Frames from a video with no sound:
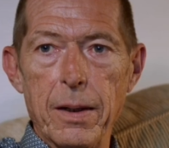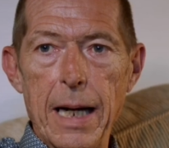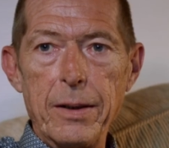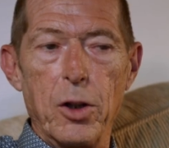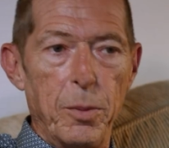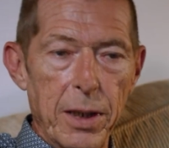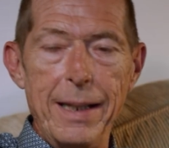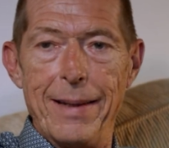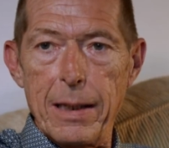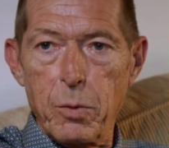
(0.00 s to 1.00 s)
and normally
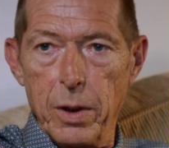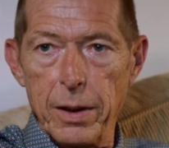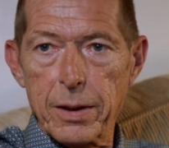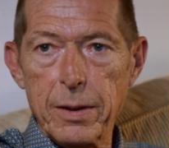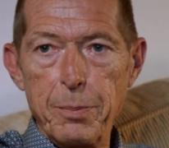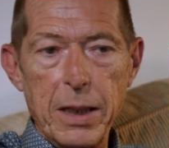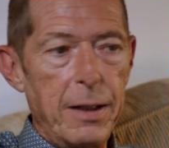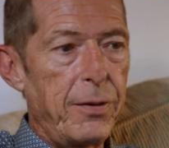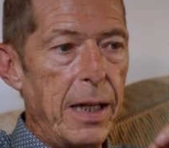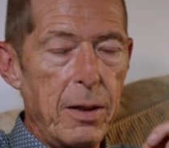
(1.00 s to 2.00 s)
that works. But
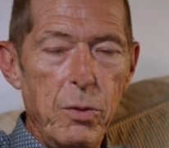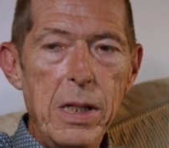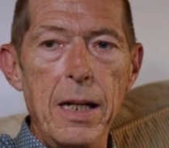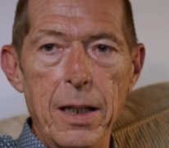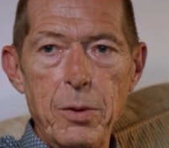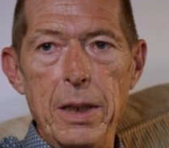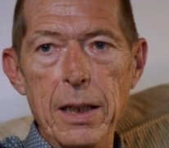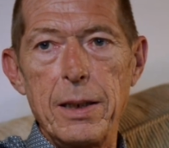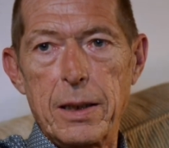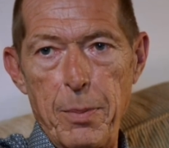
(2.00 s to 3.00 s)
if they're
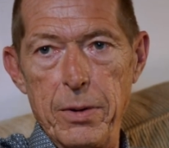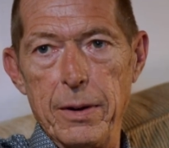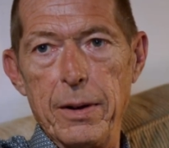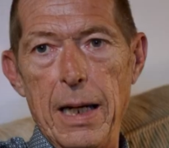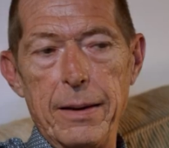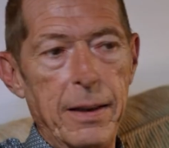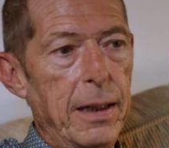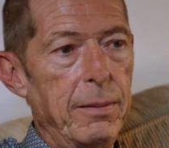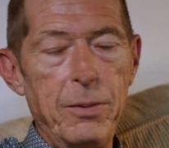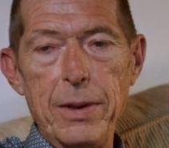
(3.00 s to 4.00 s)
really stubborn and
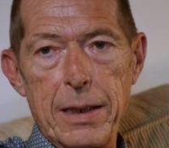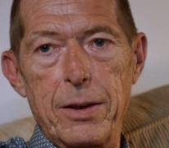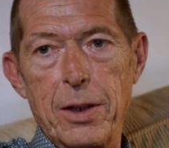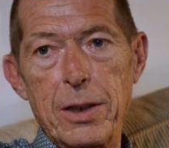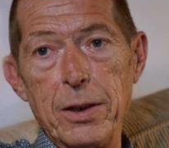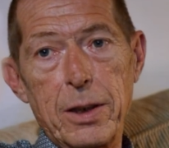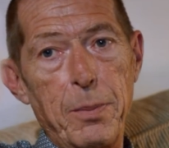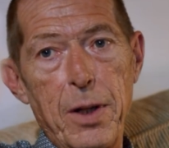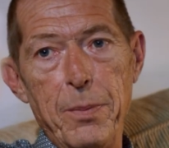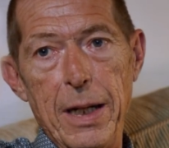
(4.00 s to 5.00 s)
that doesn't
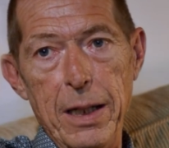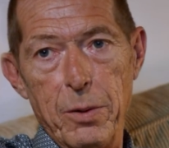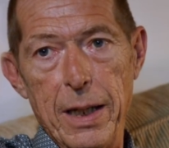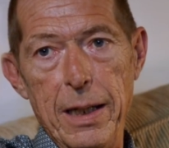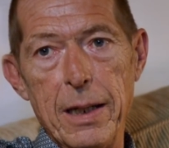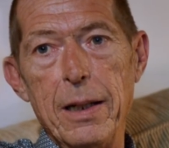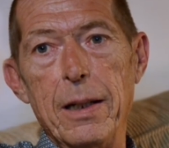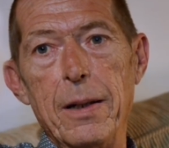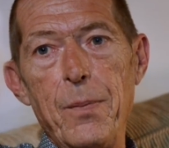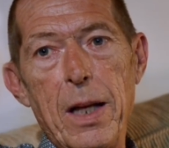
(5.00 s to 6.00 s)
stop them anyway,
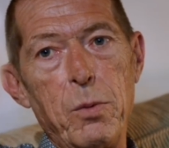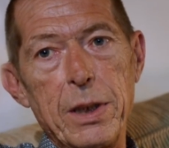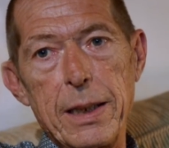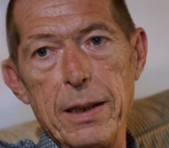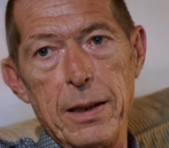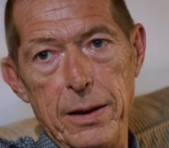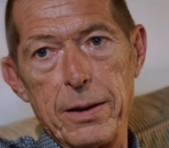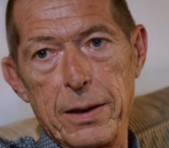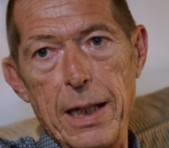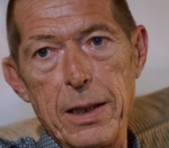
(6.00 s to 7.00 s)
then we
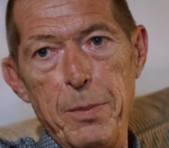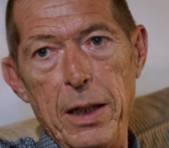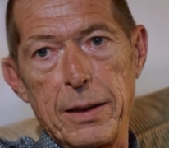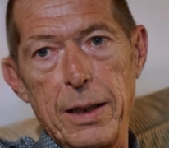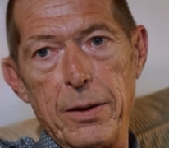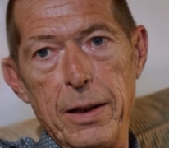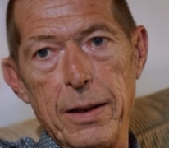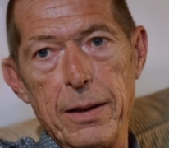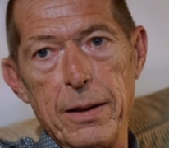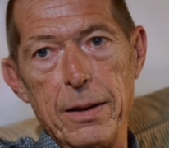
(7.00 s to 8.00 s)
send the military.
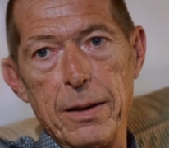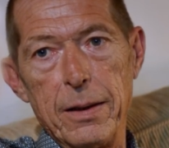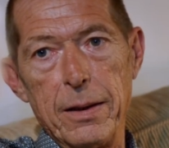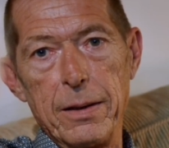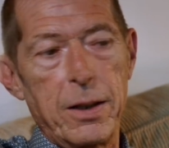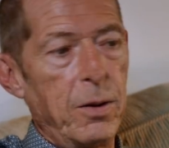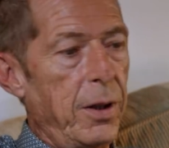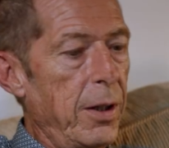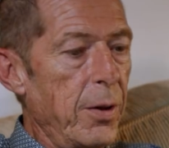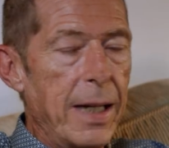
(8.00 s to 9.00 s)
So
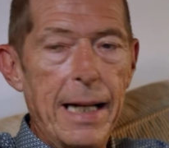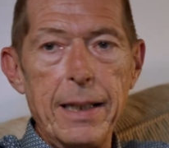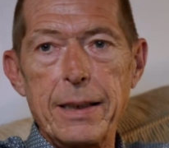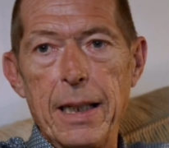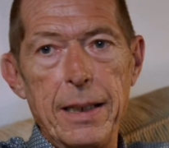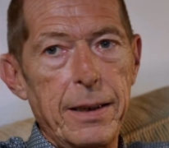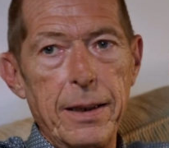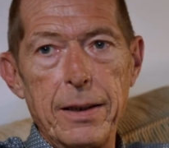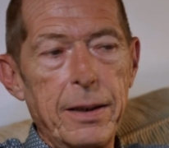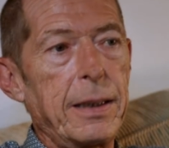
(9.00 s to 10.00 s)
the United States
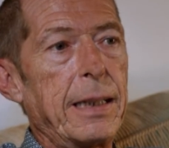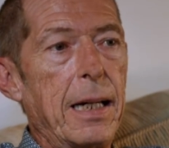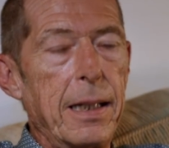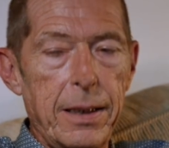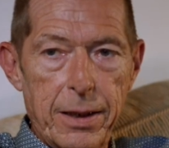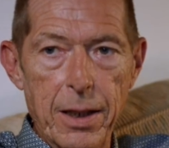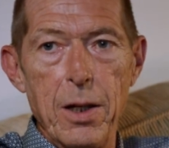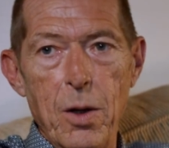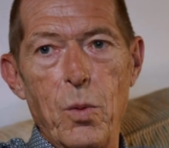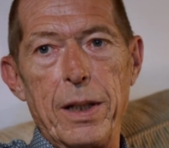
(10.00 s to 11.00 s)
starts
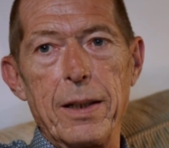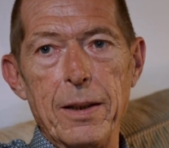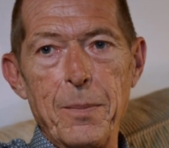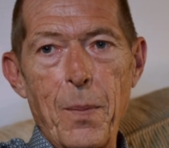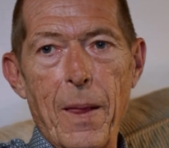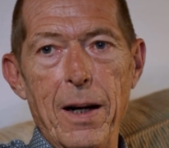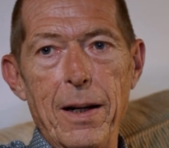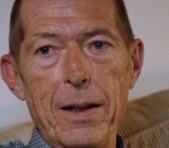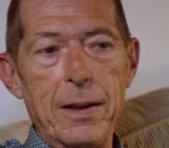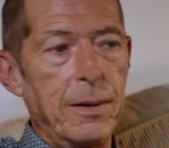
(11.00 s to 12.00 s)
with
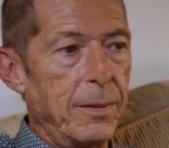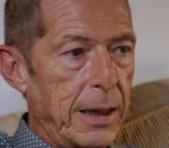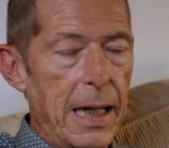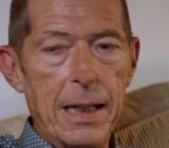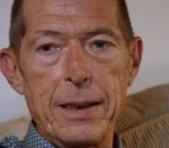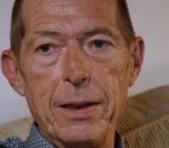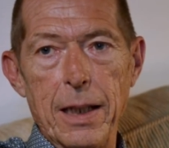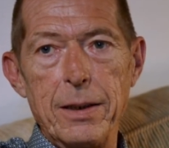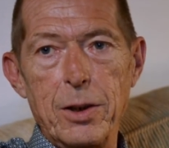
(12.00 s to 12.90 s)
ties and